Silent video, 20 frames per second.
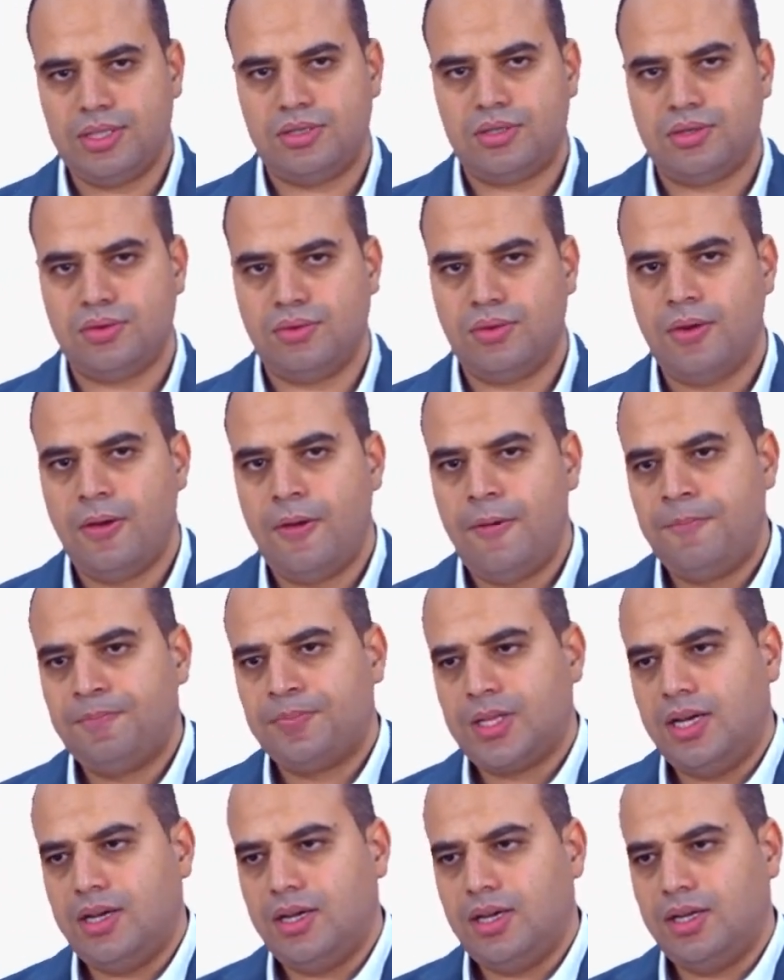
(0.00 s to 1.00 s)
So,
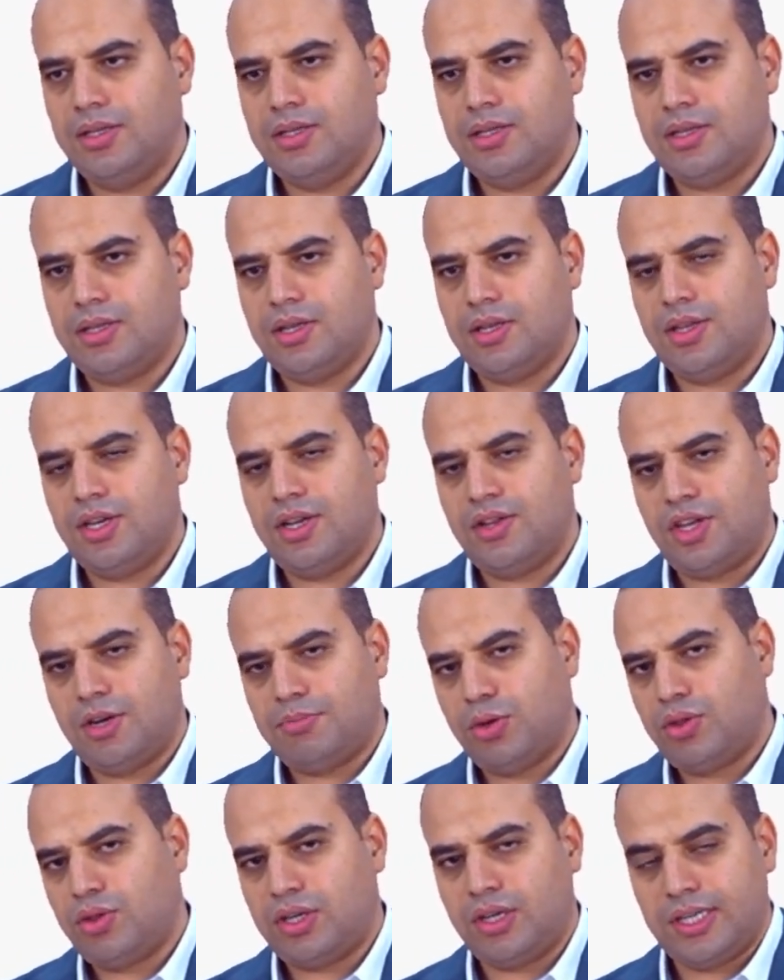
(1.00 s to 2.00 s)
and they're
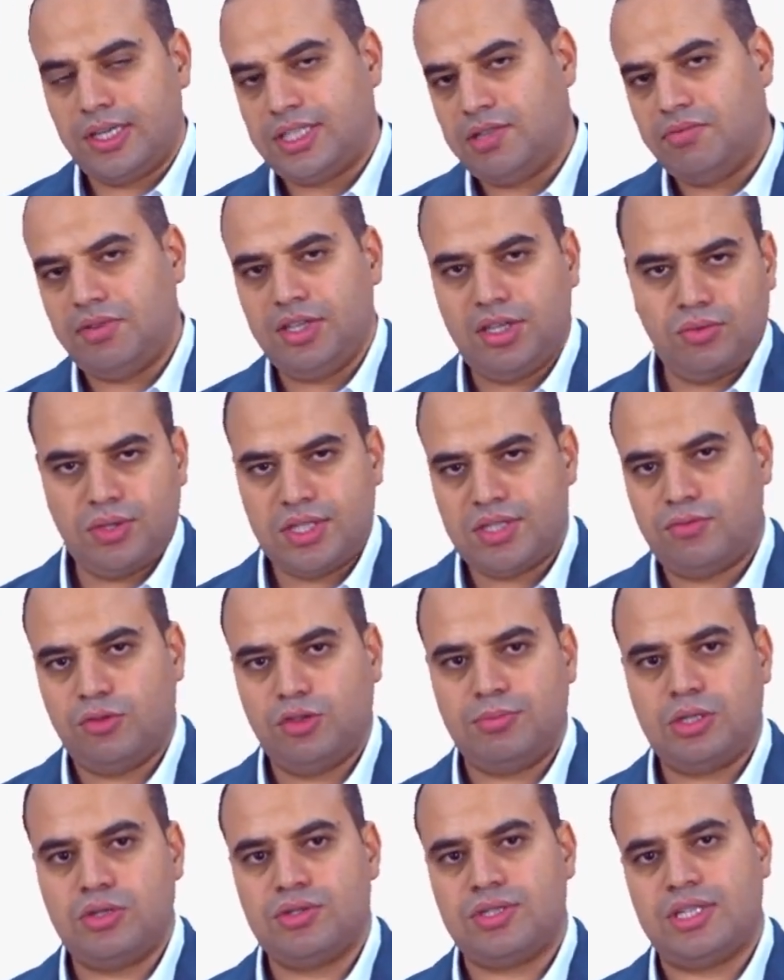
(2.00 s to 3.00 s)
both collectively known as
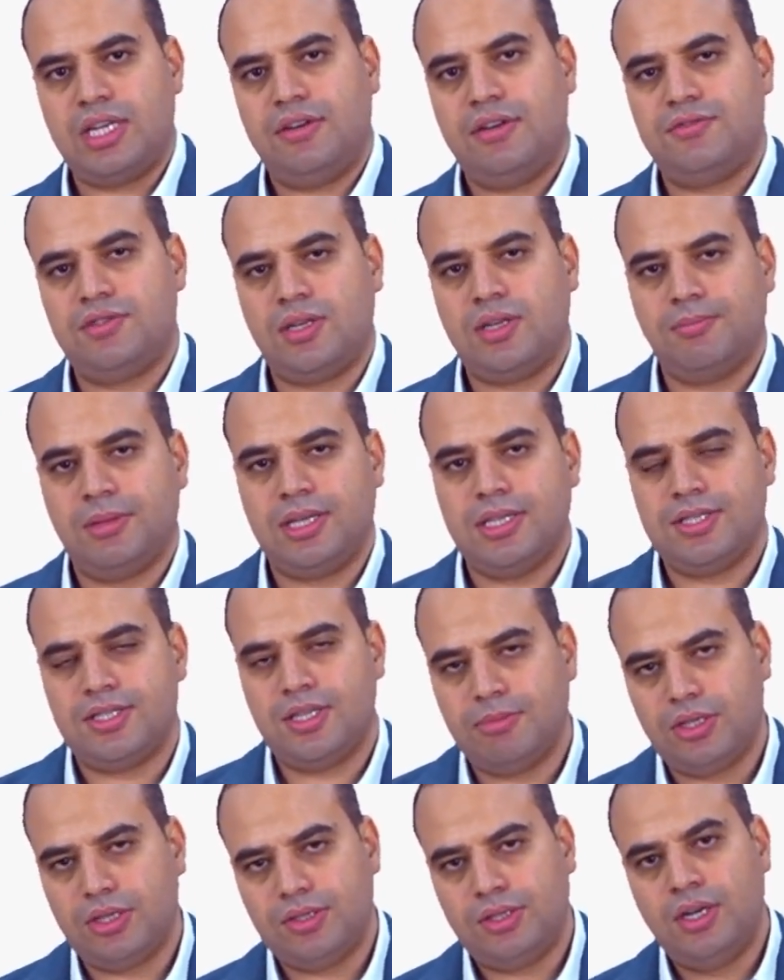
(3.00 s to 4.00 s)
fluid because they have something
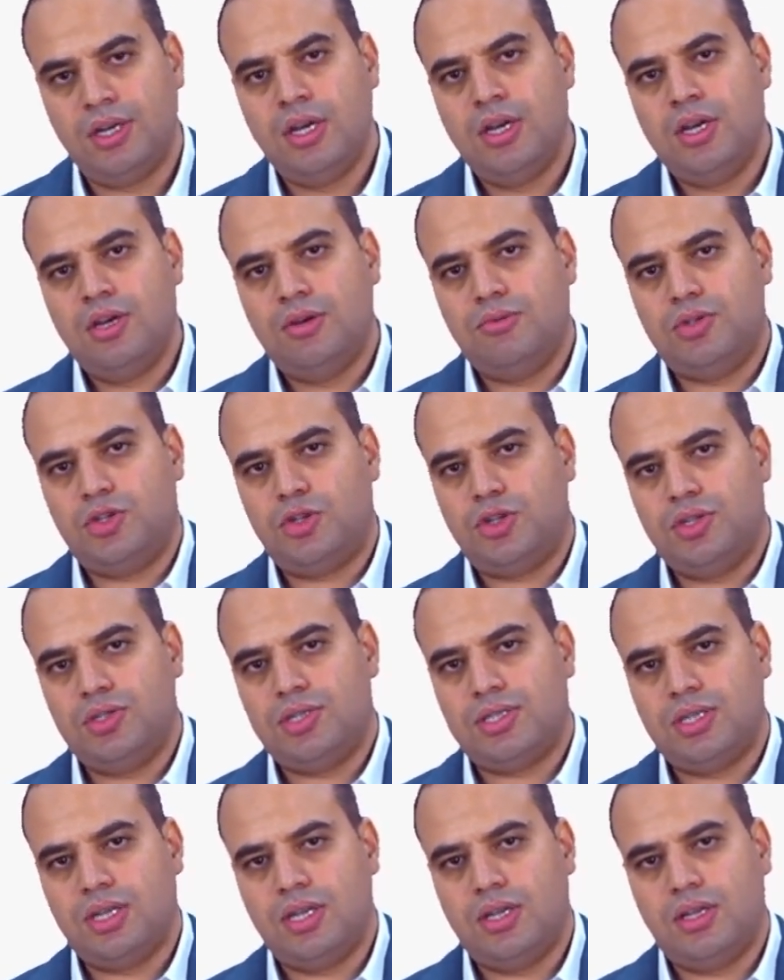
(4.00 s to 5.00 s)
similar which
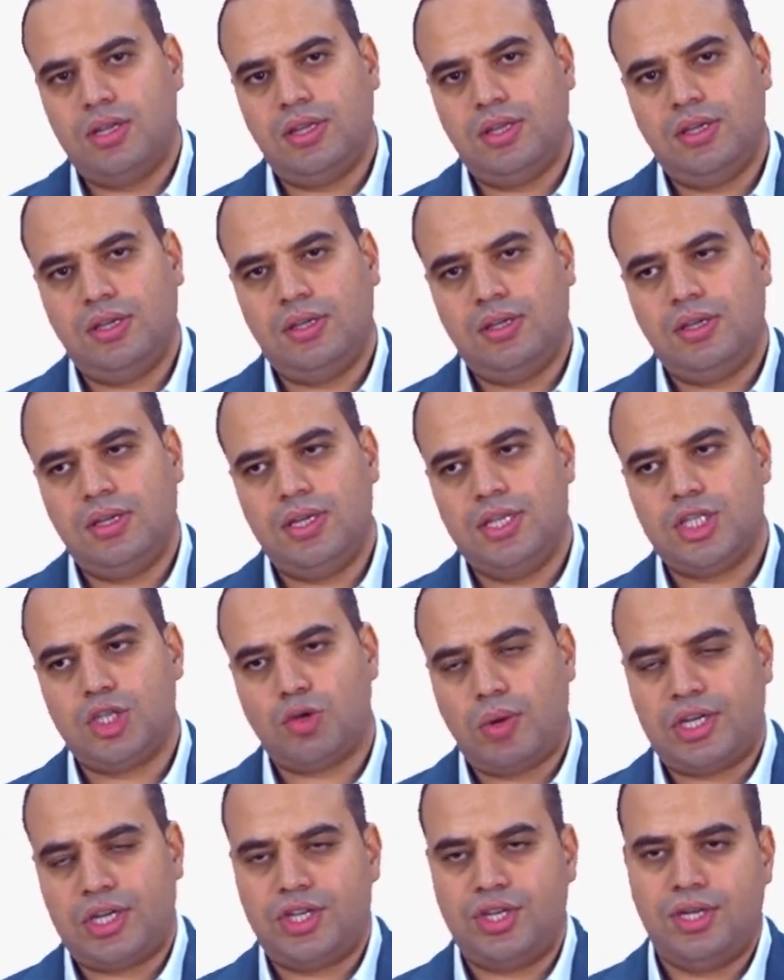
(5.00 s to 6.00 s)
is the
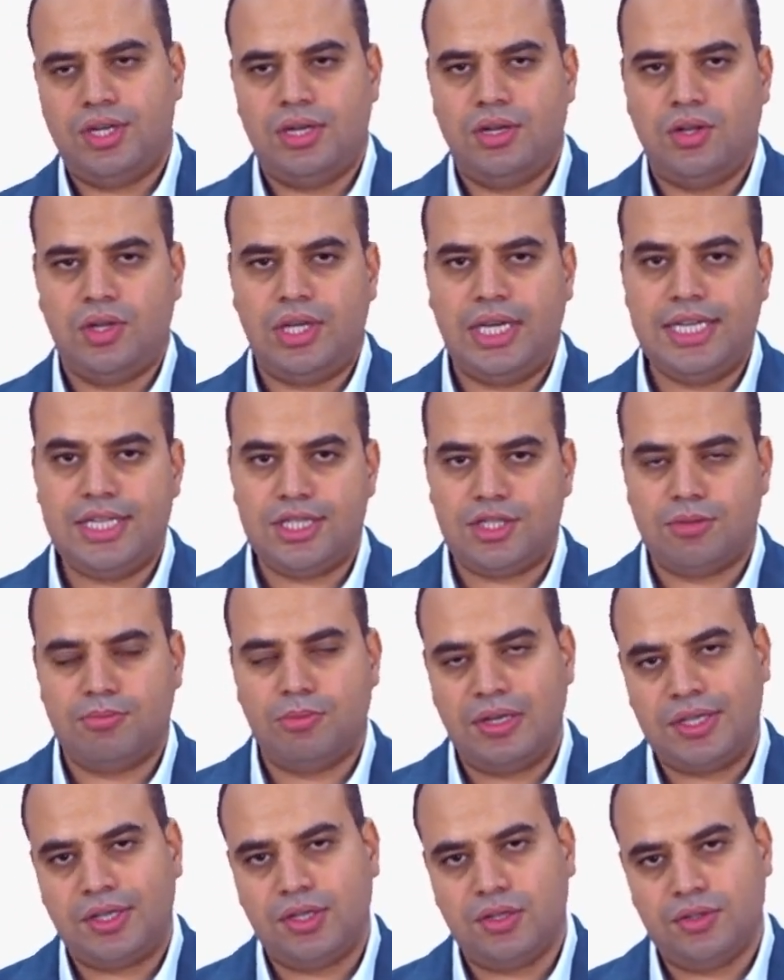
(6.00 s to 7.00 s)
interaction, the
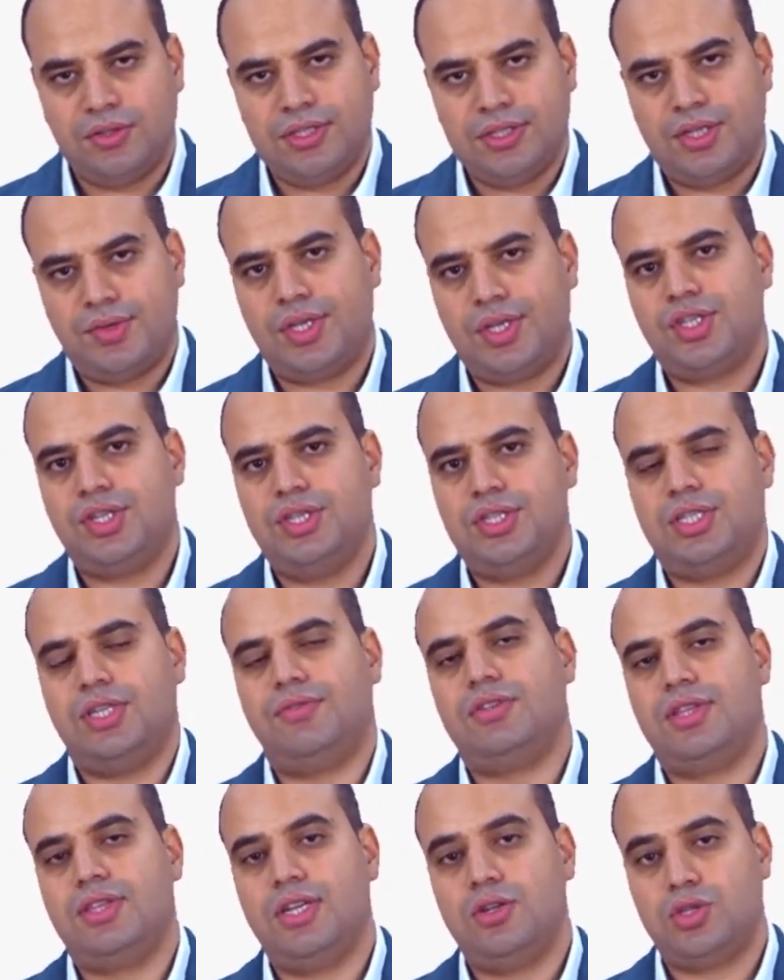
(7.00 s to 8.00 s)
intermolecular interaction is
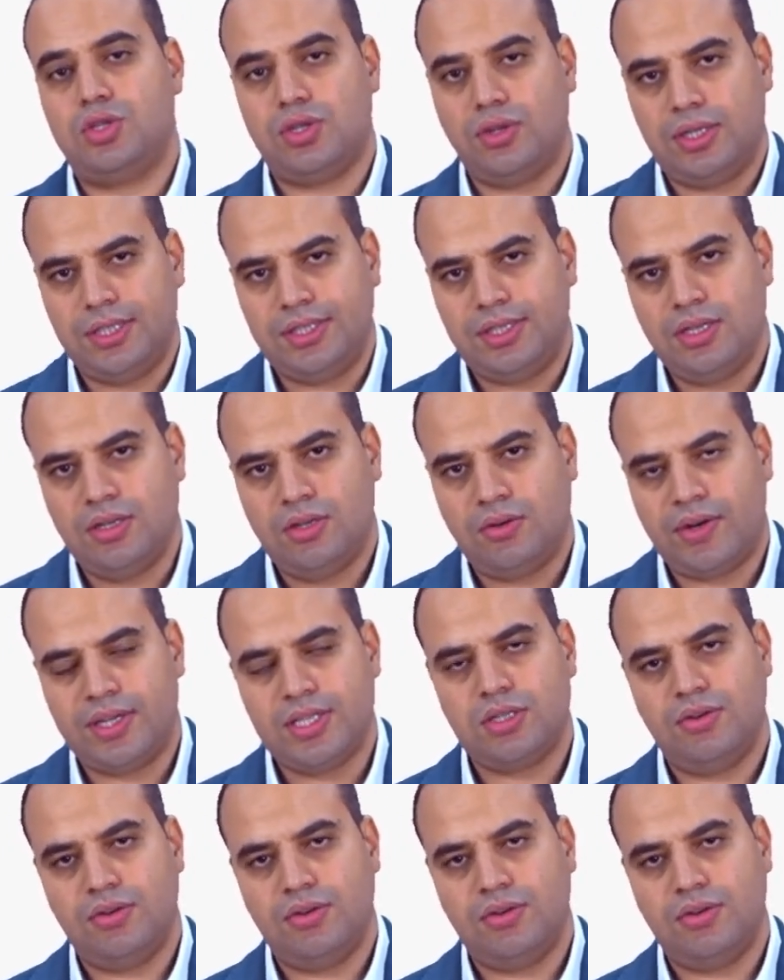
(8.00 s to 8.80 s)
different than a solid, right?